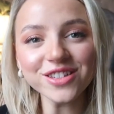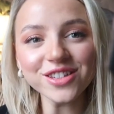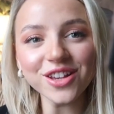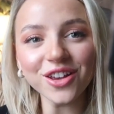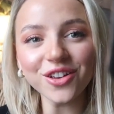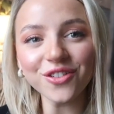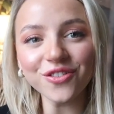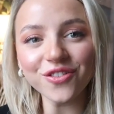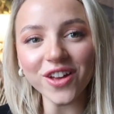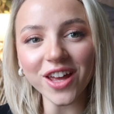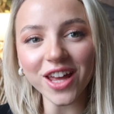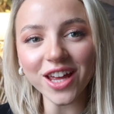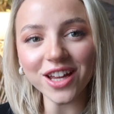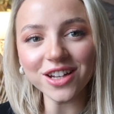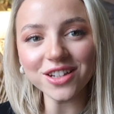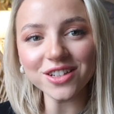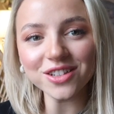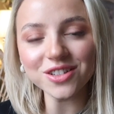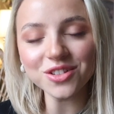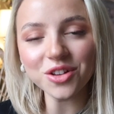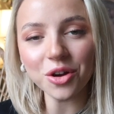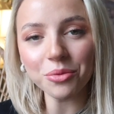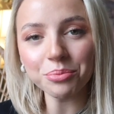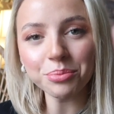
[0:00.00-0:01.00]
Sophie
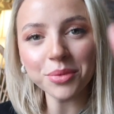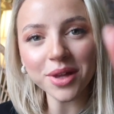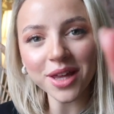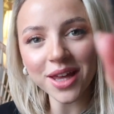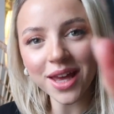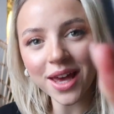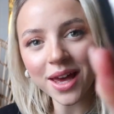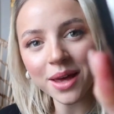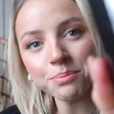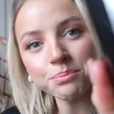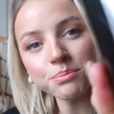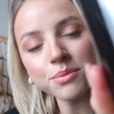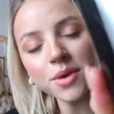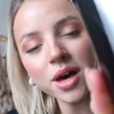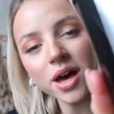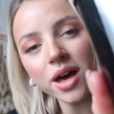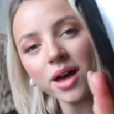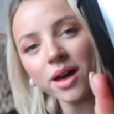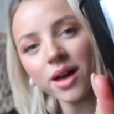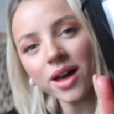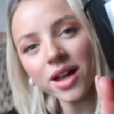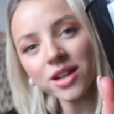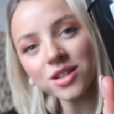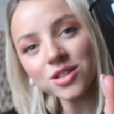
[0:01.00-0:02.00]
just got me a
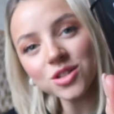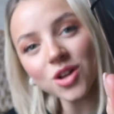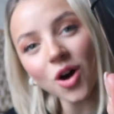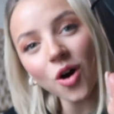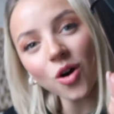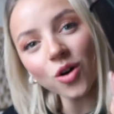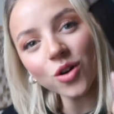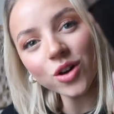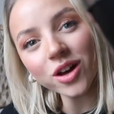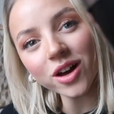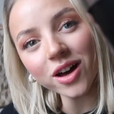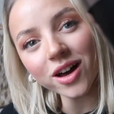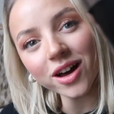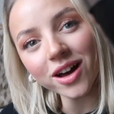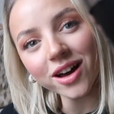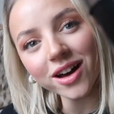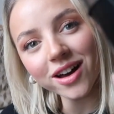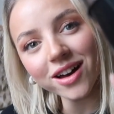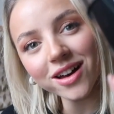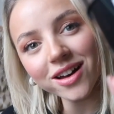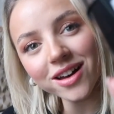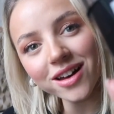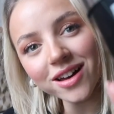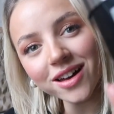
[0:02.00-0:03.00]
Myrrh and
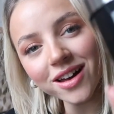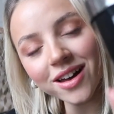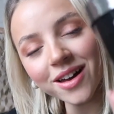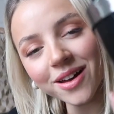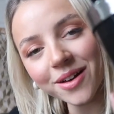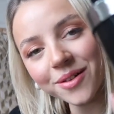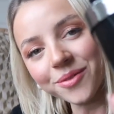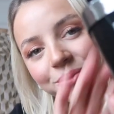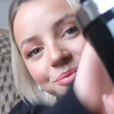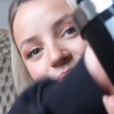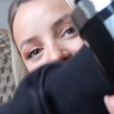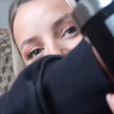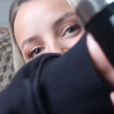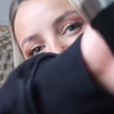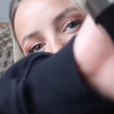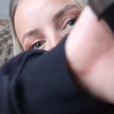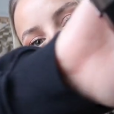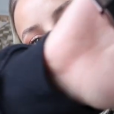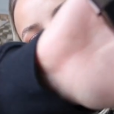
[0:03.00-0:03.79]
Tonka. Can